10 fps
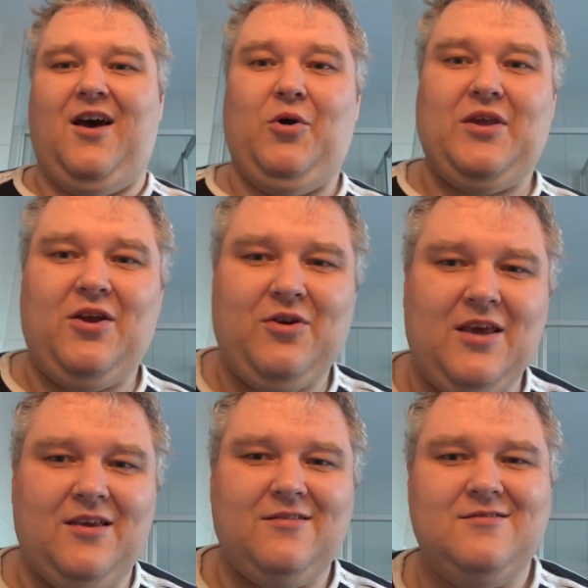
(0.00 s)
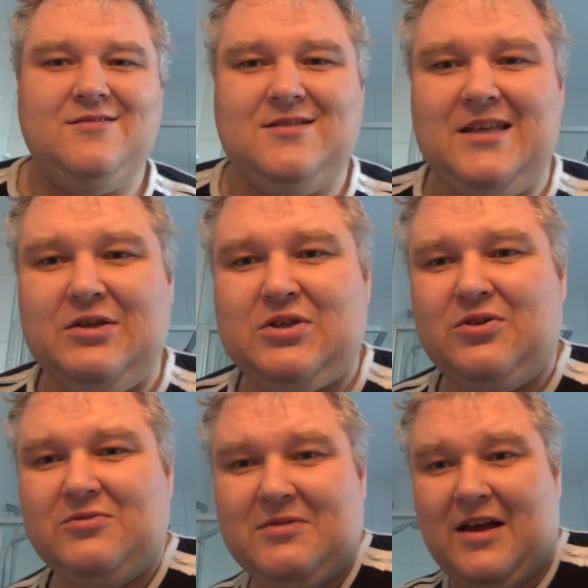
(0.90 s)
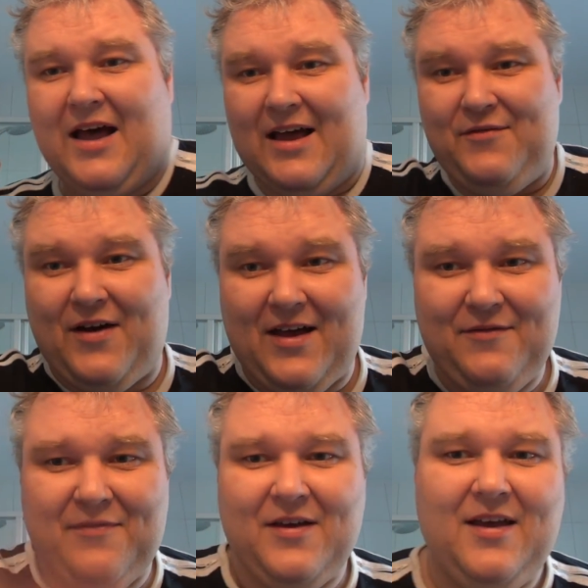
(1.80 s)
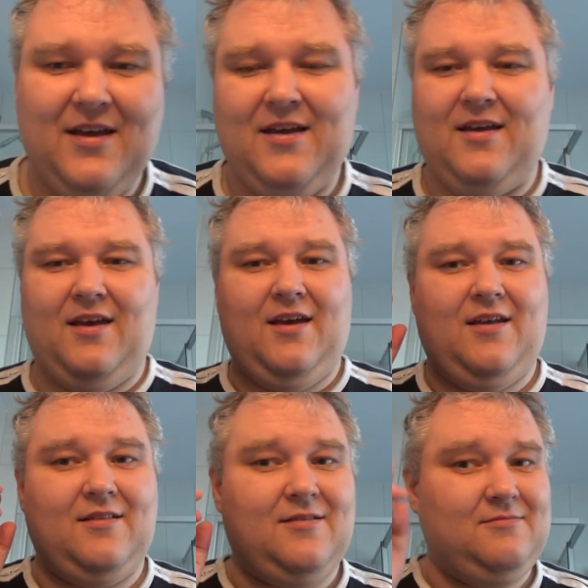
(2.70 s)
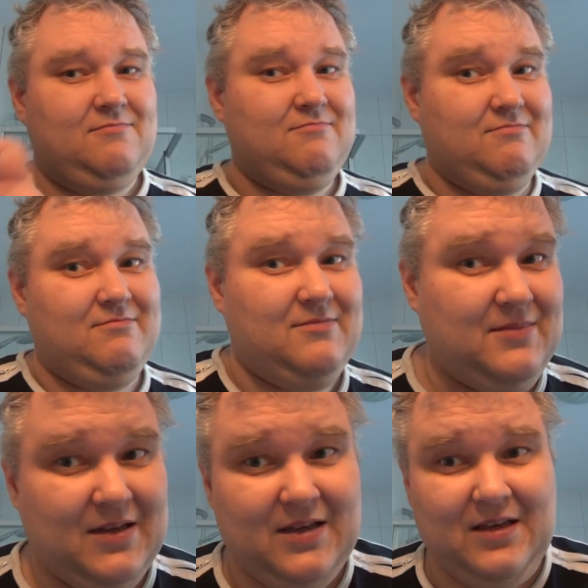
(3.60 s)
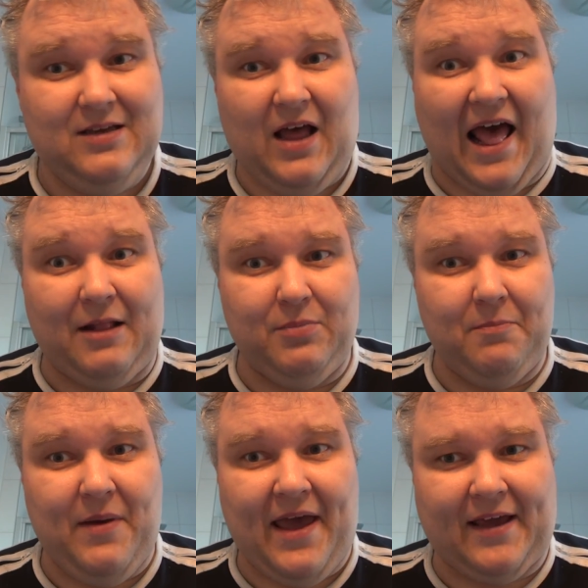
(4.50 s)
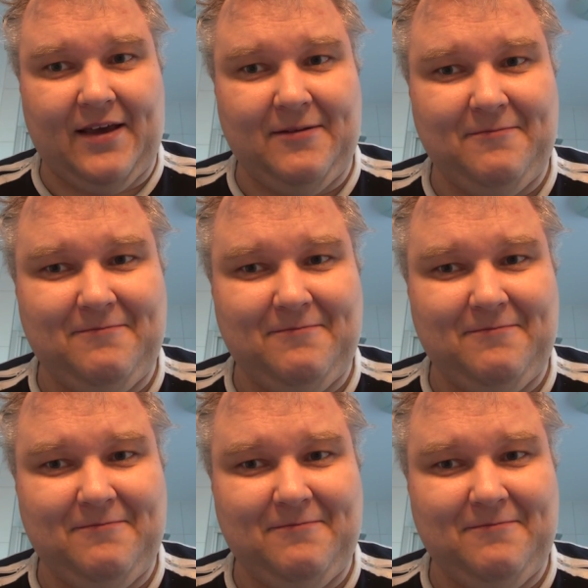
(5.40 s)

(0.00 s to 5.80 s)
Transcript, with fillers: Okie dokie. See you soon. High five. And I'll be back.